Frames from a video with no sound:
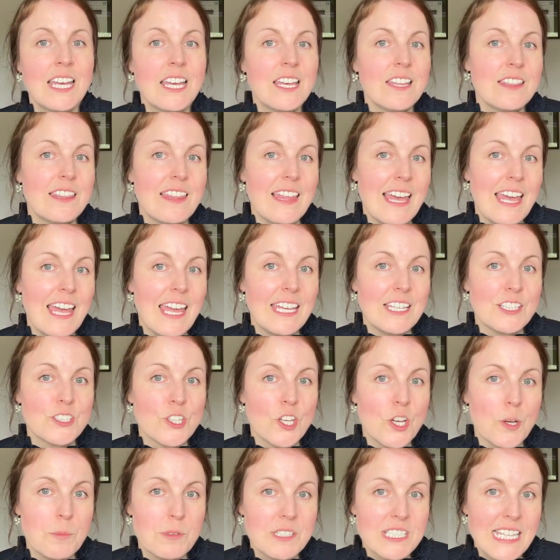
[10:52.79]
their
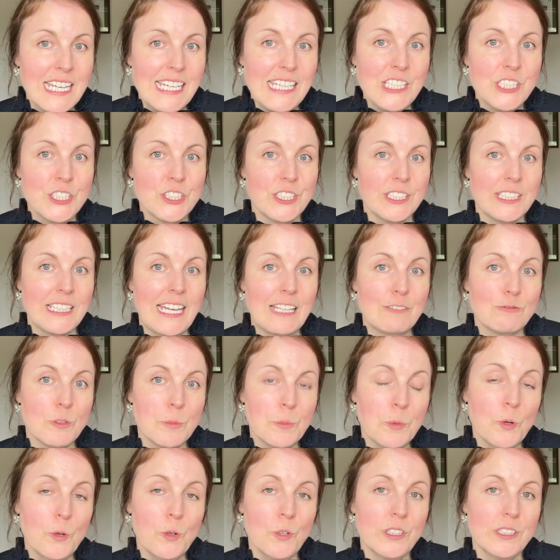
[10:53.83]
interpretation and
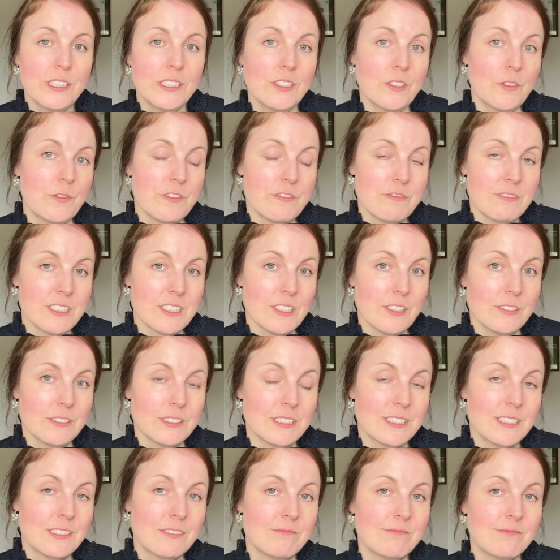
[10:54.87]
reporting of the
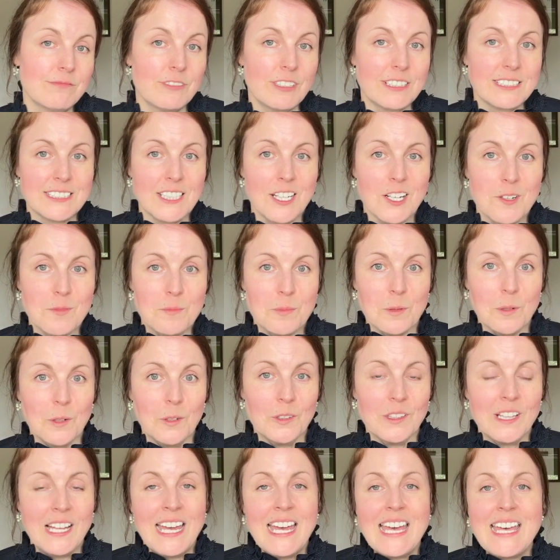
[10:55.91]
results. For
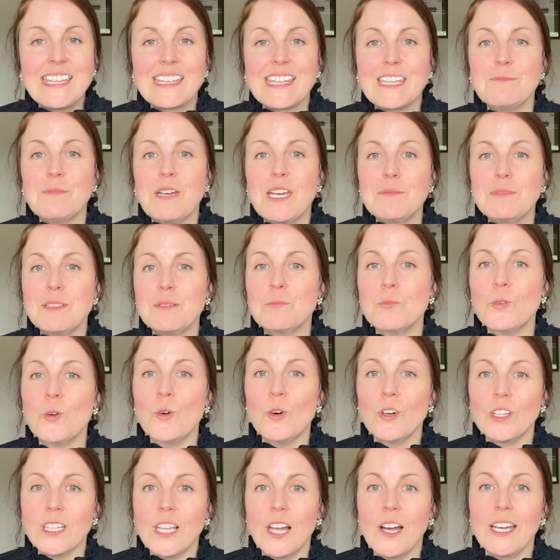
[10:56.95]
example, they may be
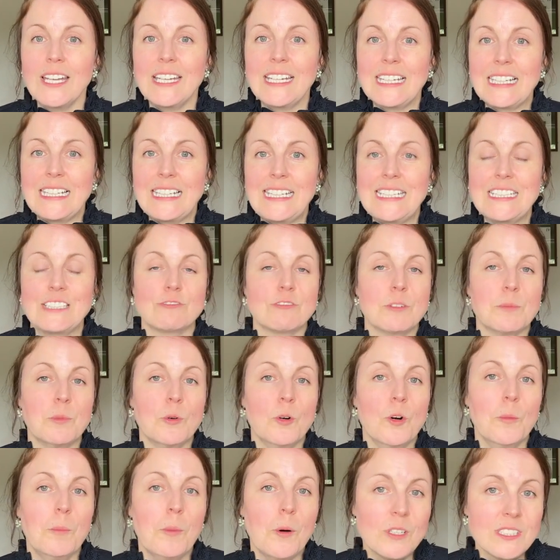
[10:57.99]
more likely to
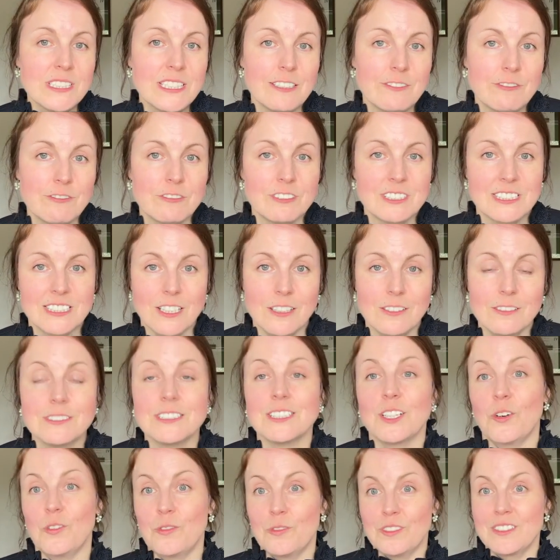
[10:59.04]
report positive results,
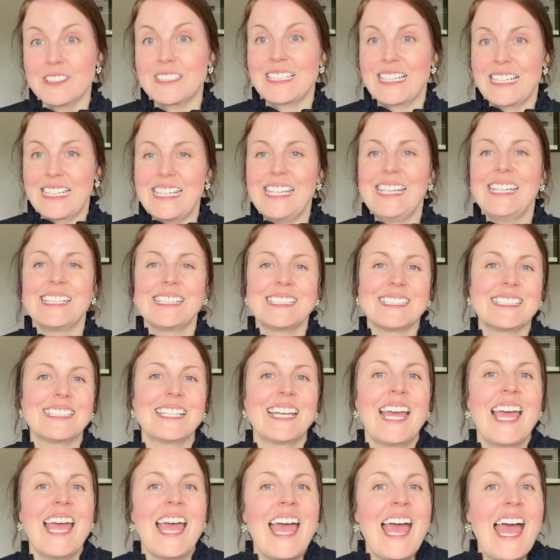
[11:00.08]
obviously,
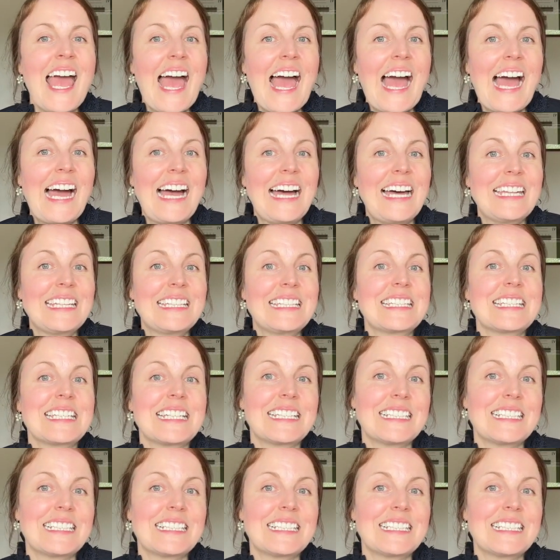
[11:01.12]
and